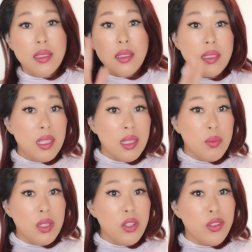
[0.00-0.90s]
the
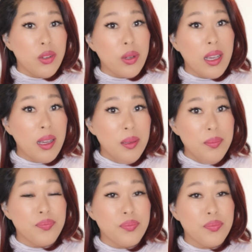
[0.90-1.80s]
demon yuga,
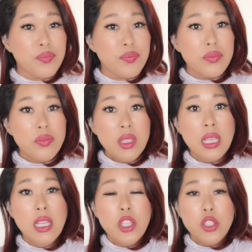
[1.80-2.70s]

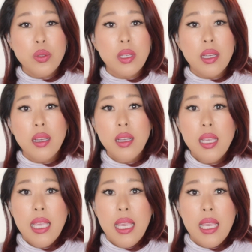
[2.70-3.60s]
yuga,
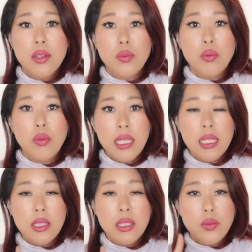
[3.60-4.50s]
and right,
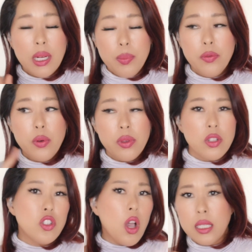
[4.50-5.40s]
it's right before the
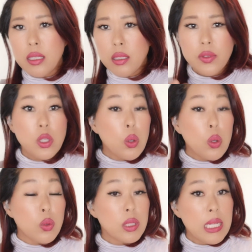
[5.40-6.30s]
dawning of the
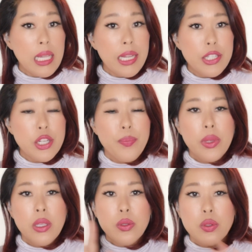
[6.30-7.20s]
golden age.
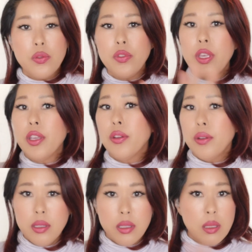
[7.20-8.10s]
So it's very
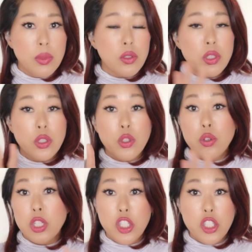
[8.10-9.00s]
similar to the
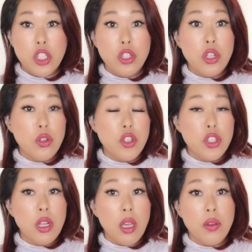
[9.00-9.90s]
Christian
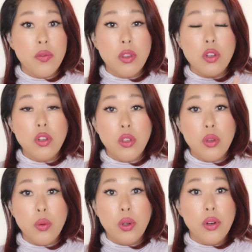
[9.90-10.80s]
notion of the
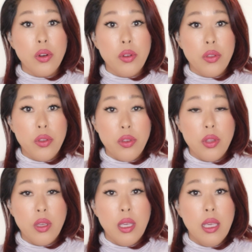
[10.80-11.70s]
new earth.
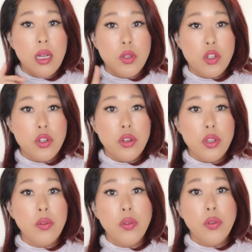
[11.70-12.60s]
And I'm sure
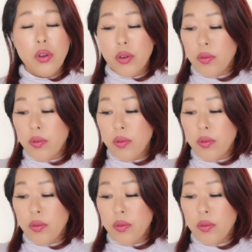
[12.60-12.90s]
you've heard of